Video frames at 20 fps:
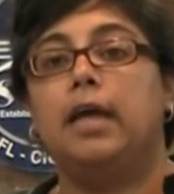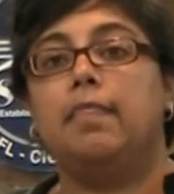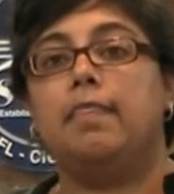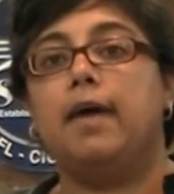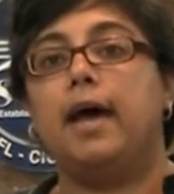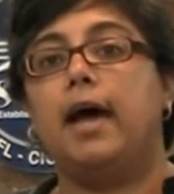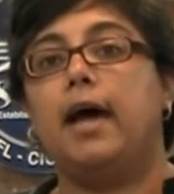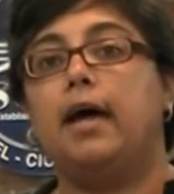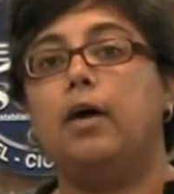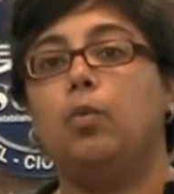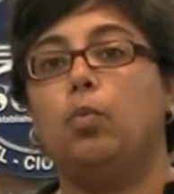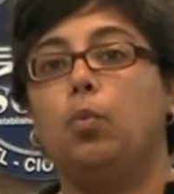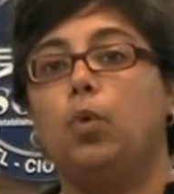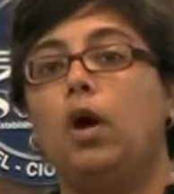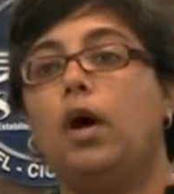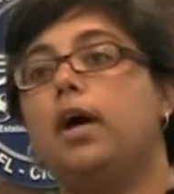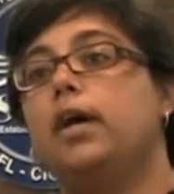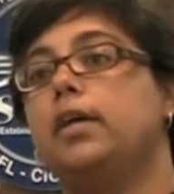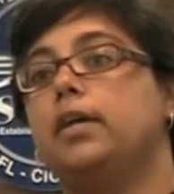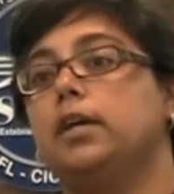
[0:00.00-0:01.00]
that more
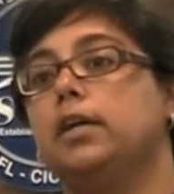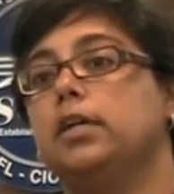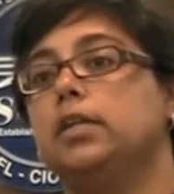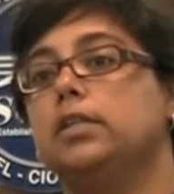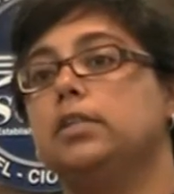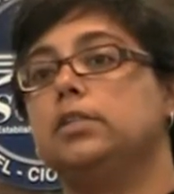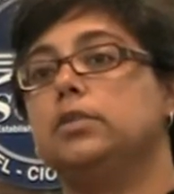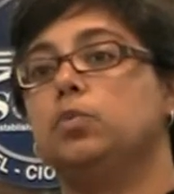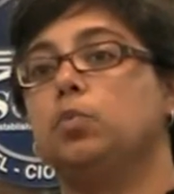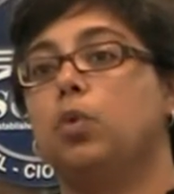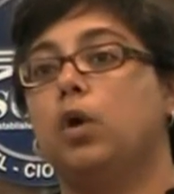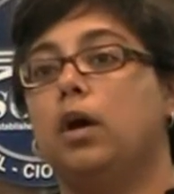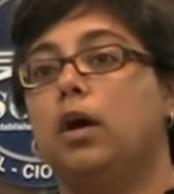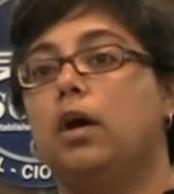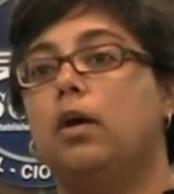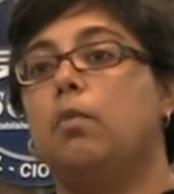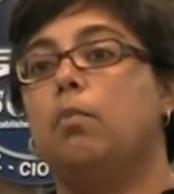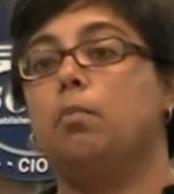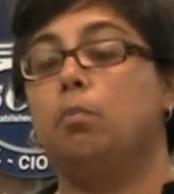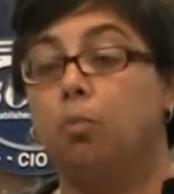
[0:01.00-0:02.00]

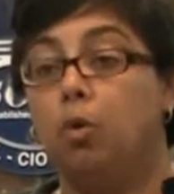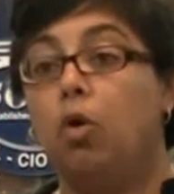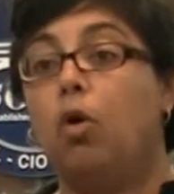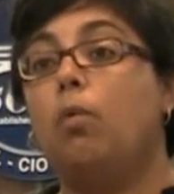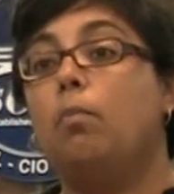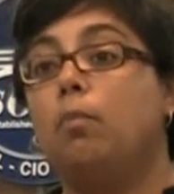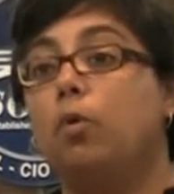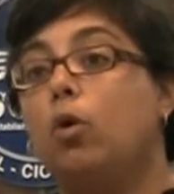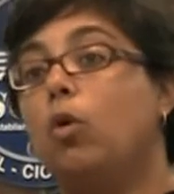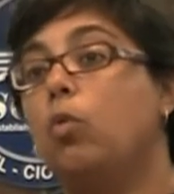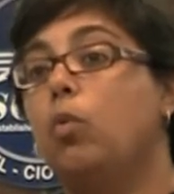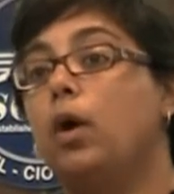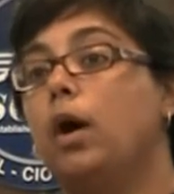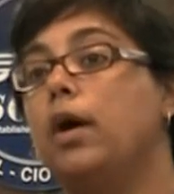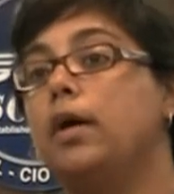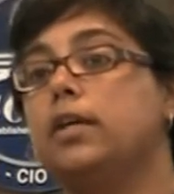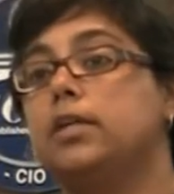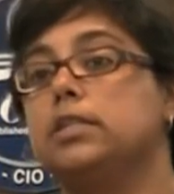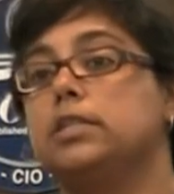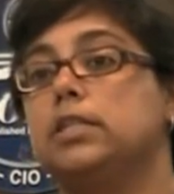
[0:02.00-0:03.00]
and more
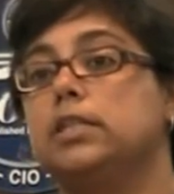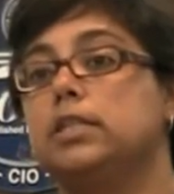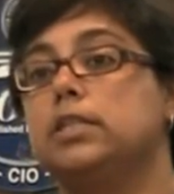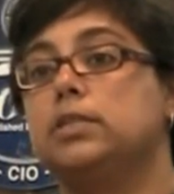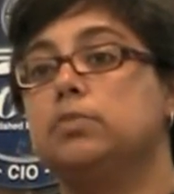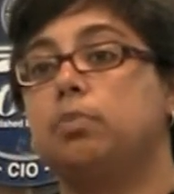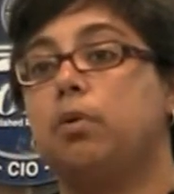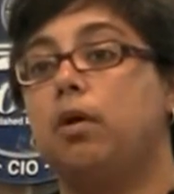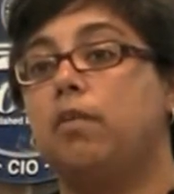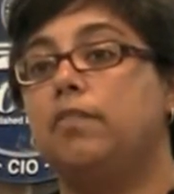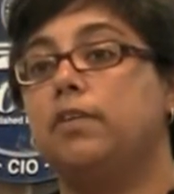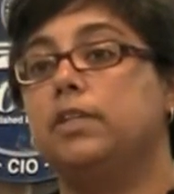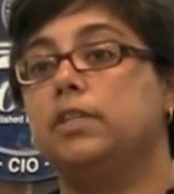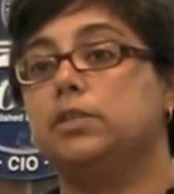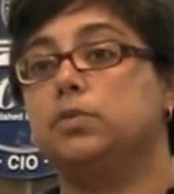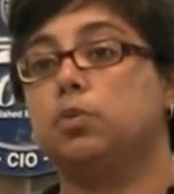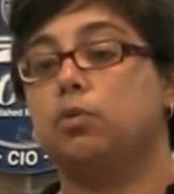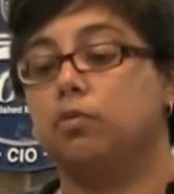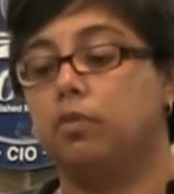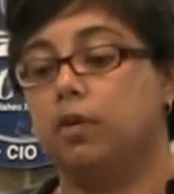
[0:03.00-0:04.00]
workers in this province were